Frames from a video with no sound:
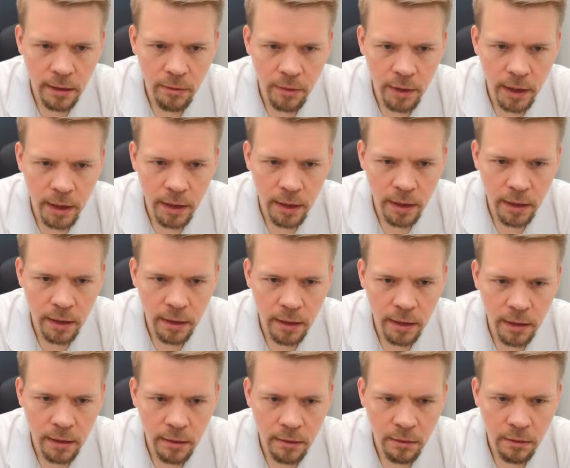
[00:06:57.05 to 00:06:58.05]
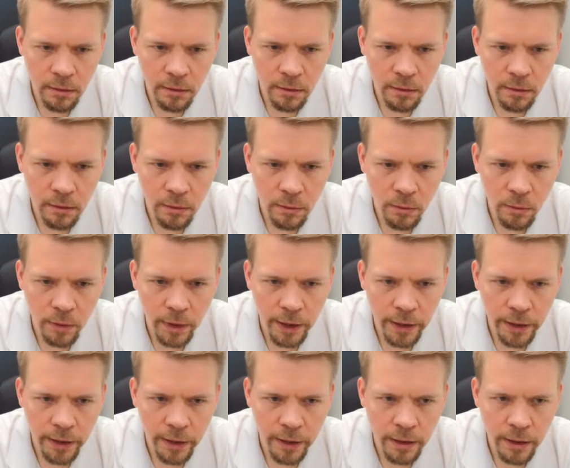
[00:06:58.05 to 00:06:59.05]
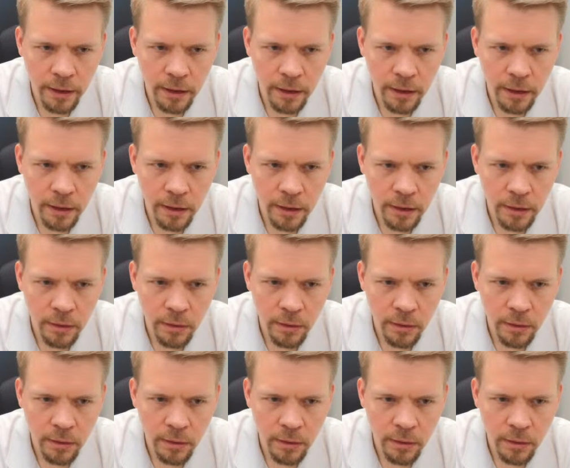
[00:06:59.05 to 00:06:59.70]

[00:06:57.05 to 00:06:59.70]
Queen, where to